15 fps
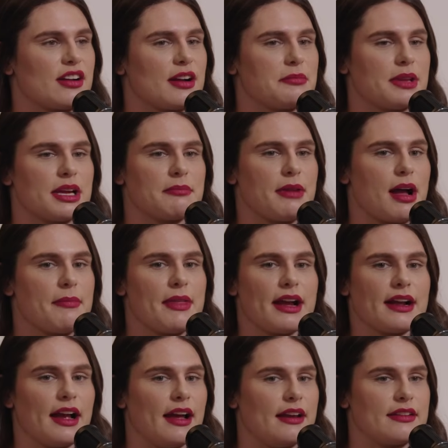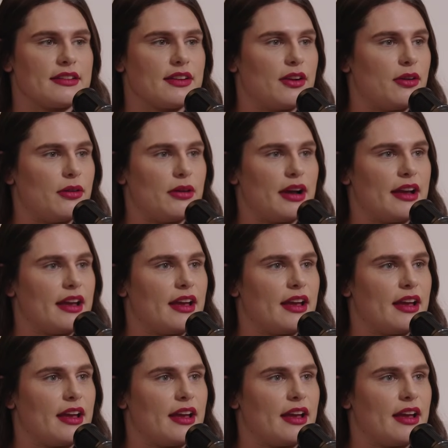I'm like, Mom, that guy doesn't know who I am.